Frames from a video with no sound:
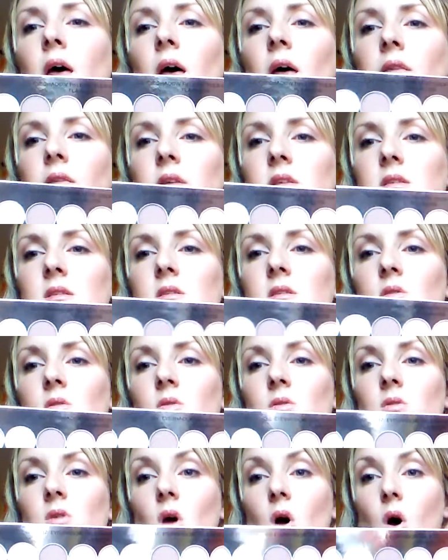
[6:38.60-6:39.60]
And this is
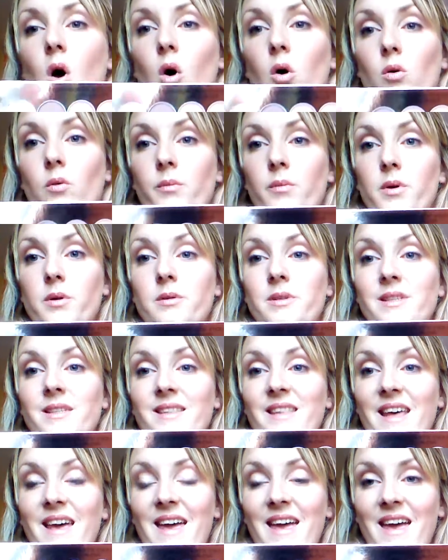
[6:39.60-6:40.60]
called Almost
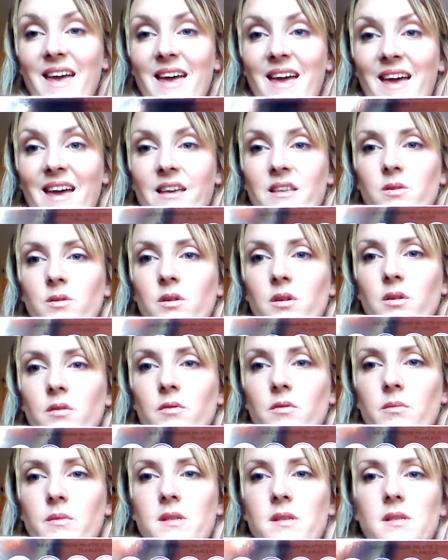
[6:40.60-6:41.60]
There. So I'll go
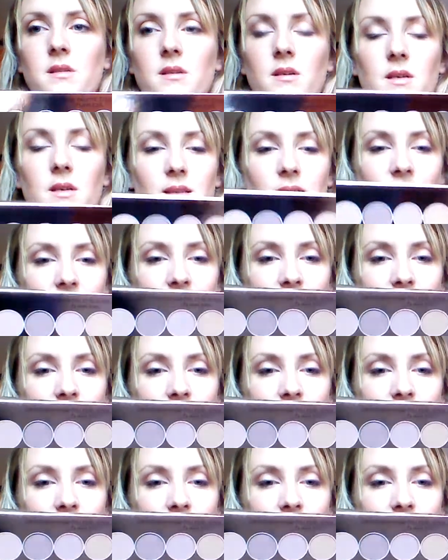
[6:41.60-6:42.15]
from this side